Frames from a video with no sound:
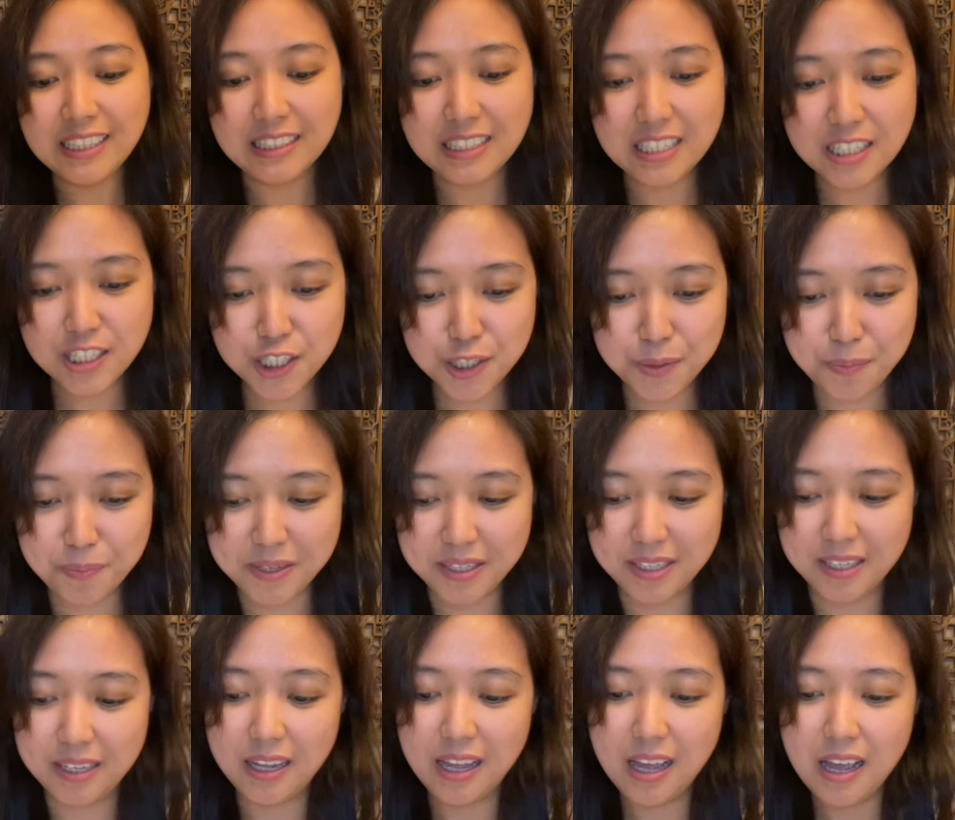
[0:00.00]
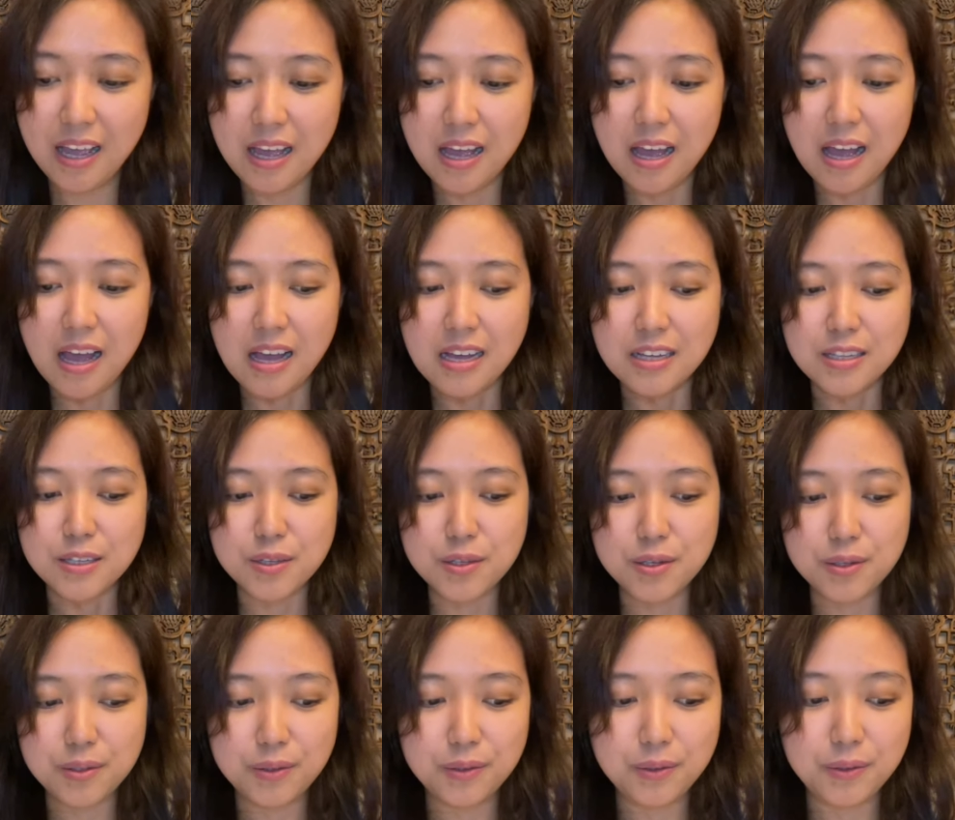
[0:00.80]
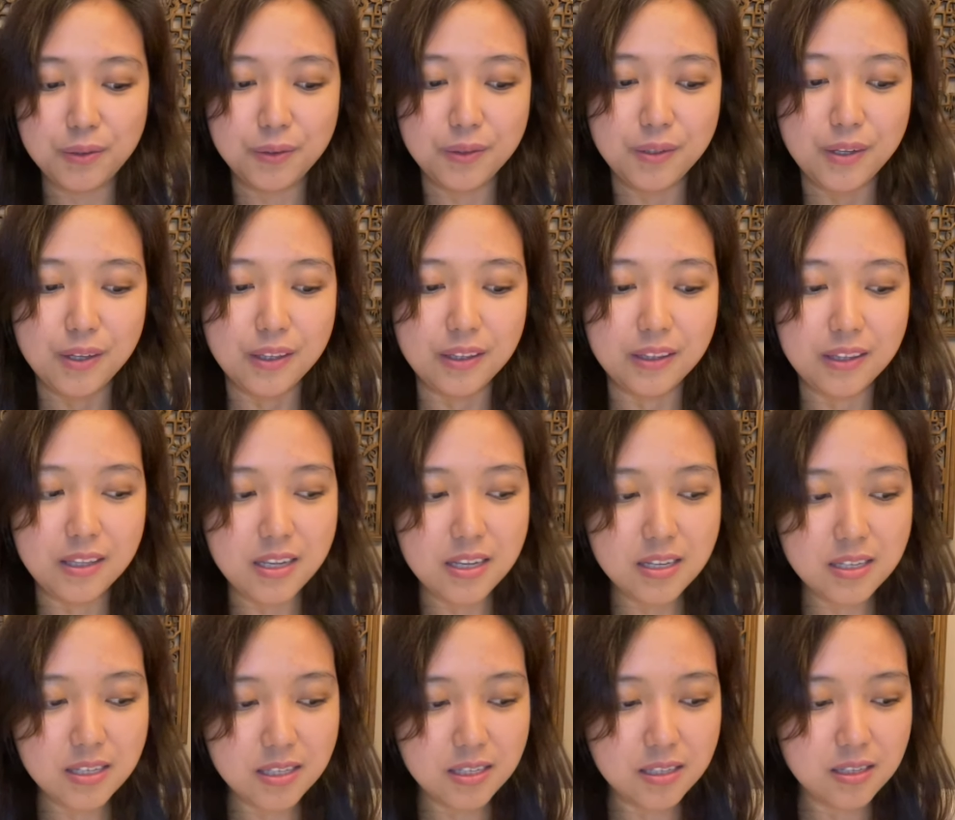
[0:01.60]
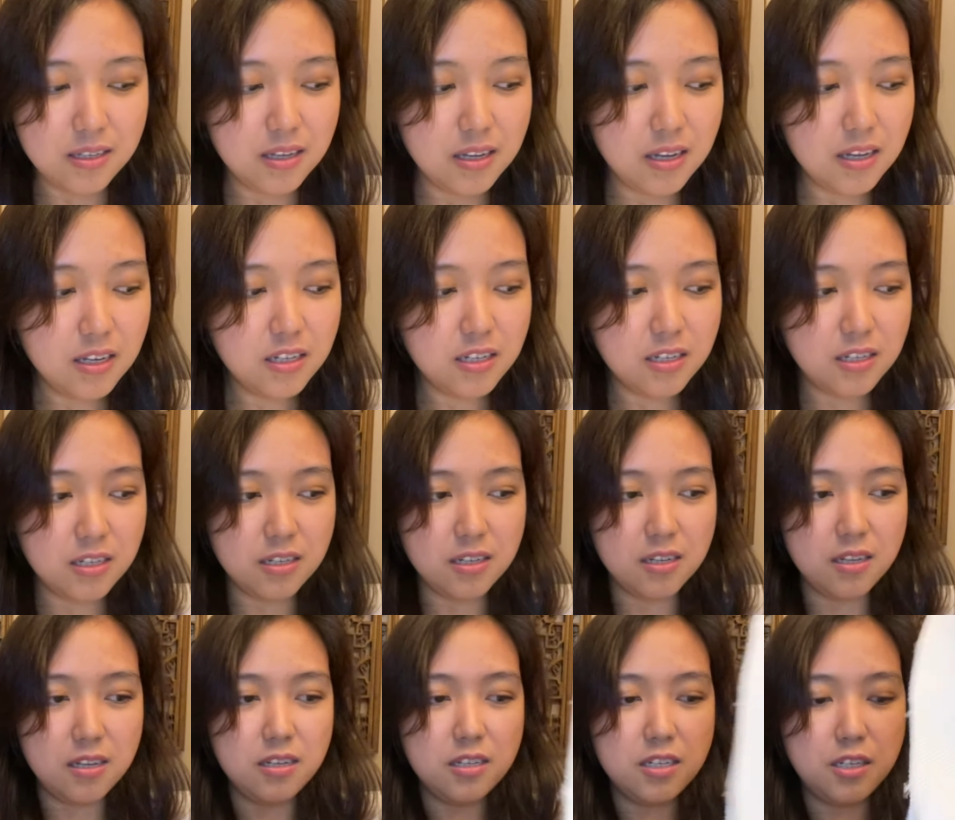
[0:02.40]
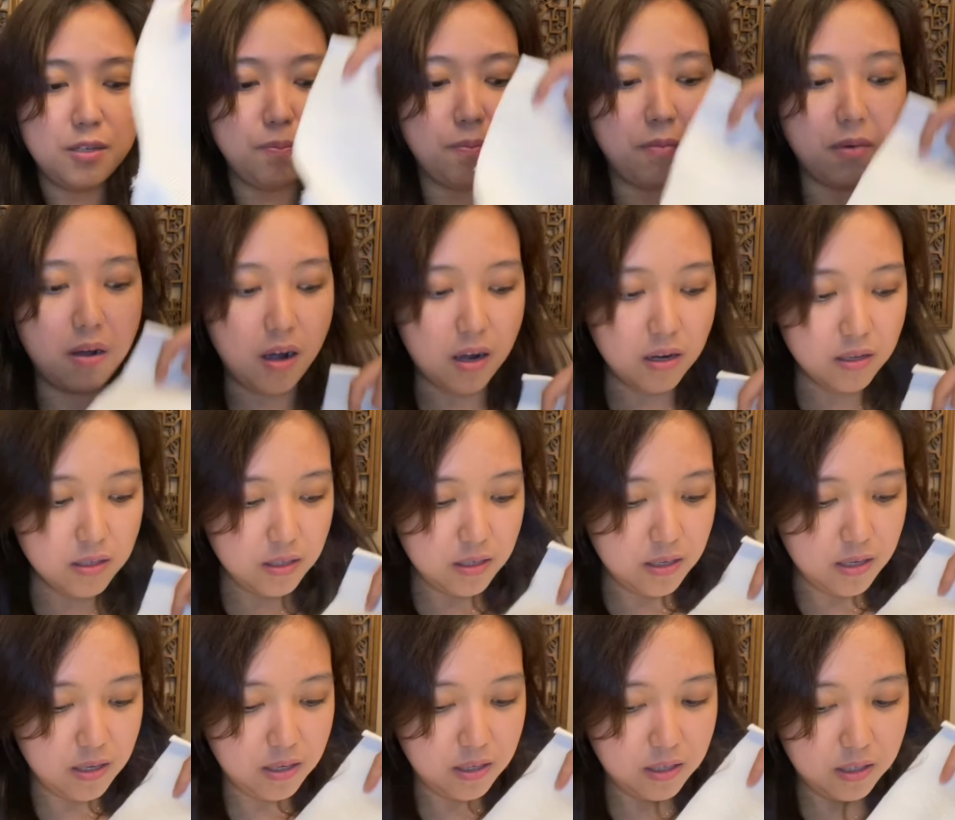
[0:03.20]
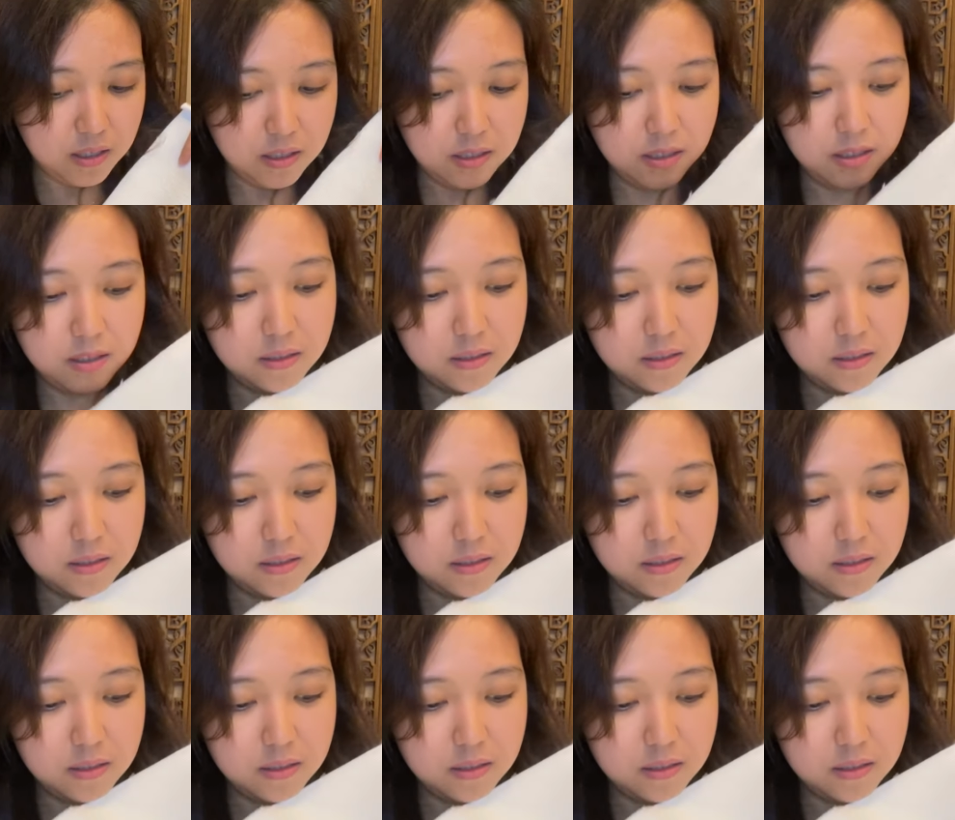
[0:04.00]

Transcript: teach me. So this each box here,